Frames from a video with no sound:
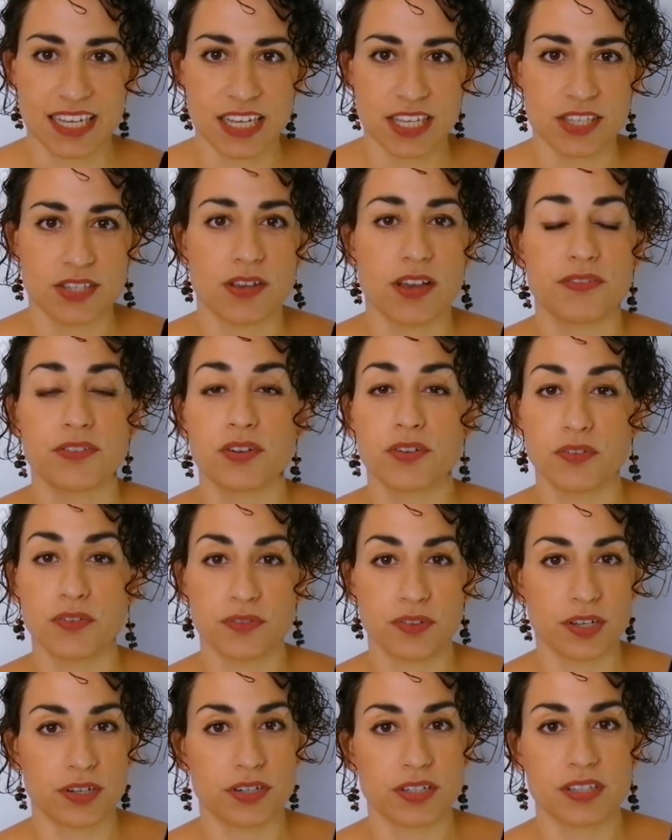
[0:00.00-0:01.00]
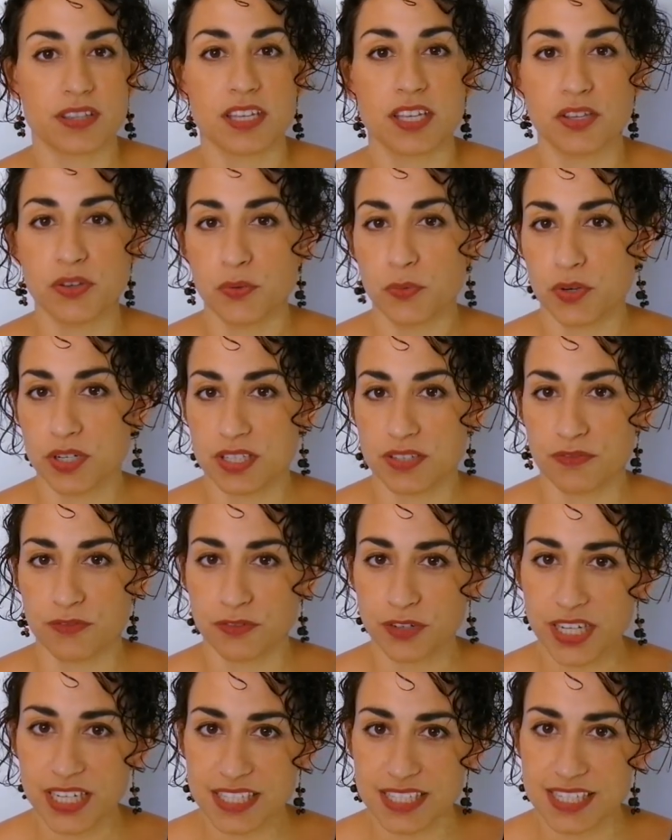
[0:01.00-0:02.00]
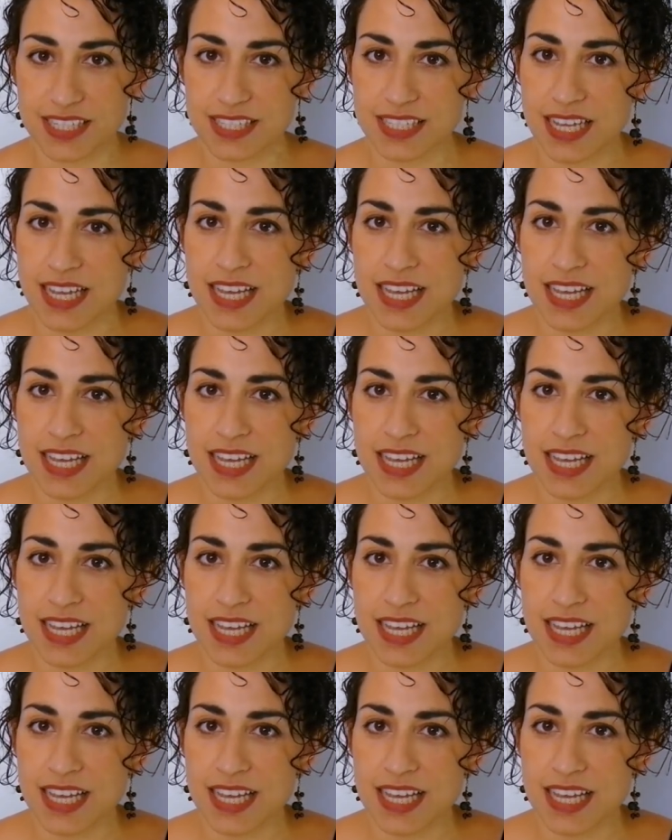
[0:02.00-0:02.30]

So after you've learned the new words and phrases,